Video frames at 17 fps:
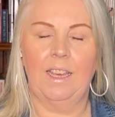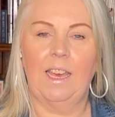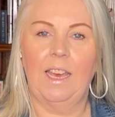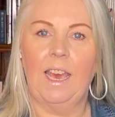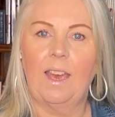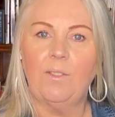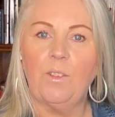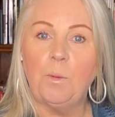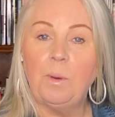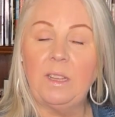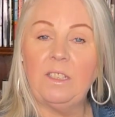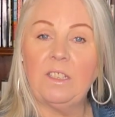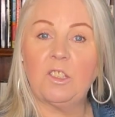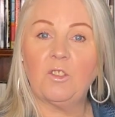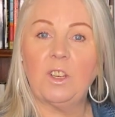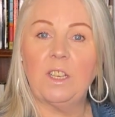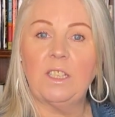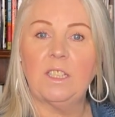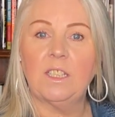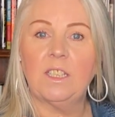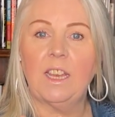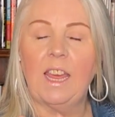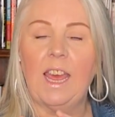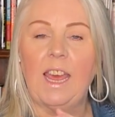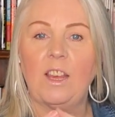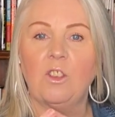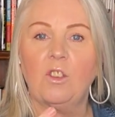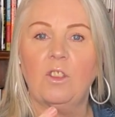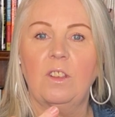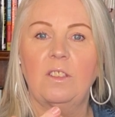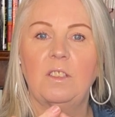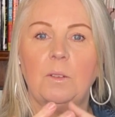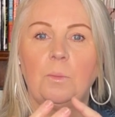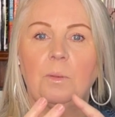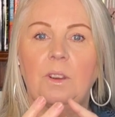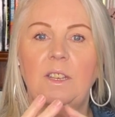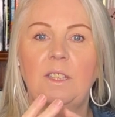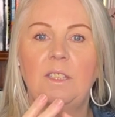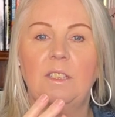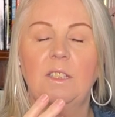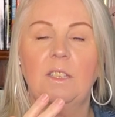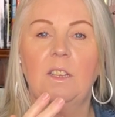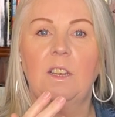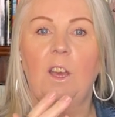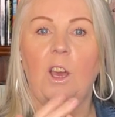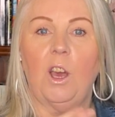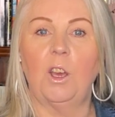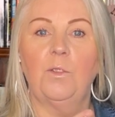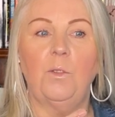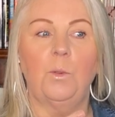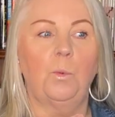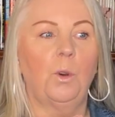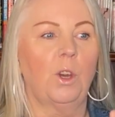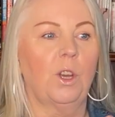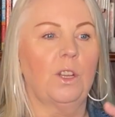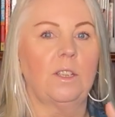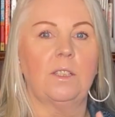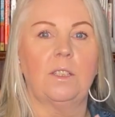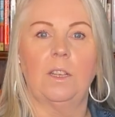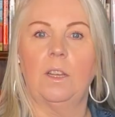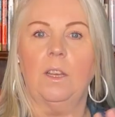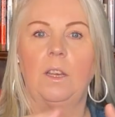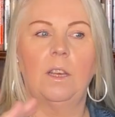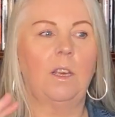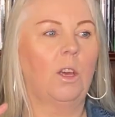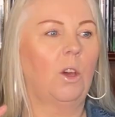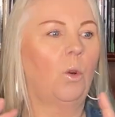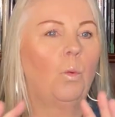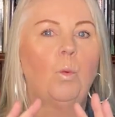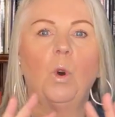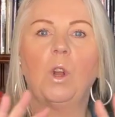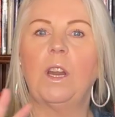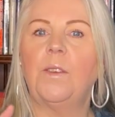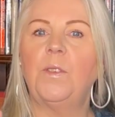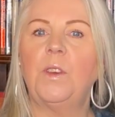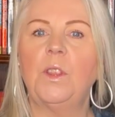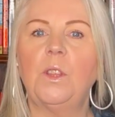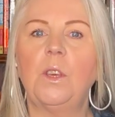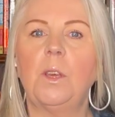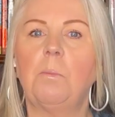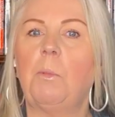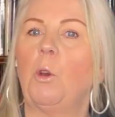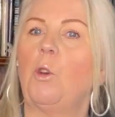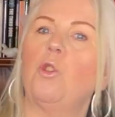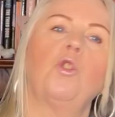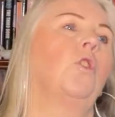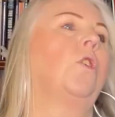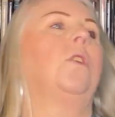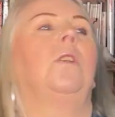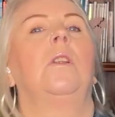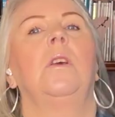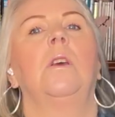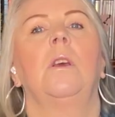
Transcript: Have you been stressed, anxious, depressed, overworked, whatever the emotion?